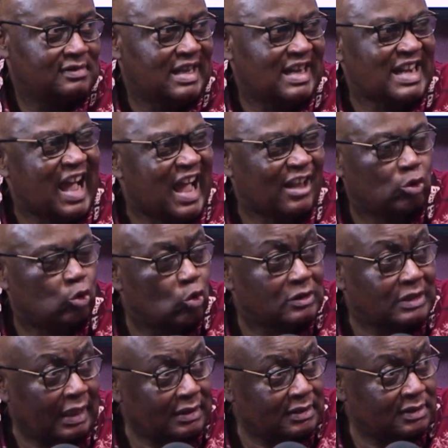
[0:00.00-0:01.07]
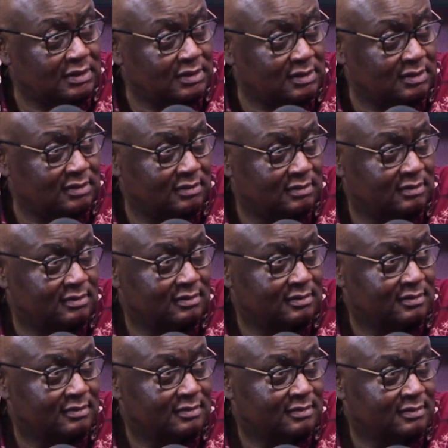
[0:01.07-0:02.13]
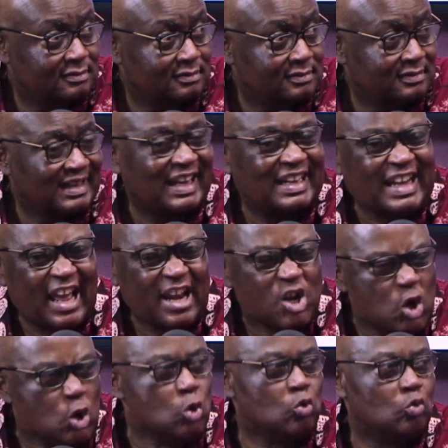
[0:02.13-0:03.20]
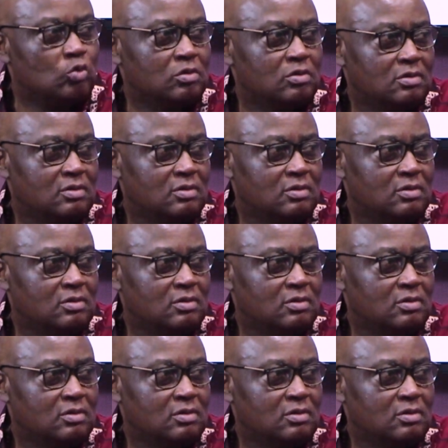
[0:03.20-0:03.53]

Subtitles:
and I had totaled it. And I knew.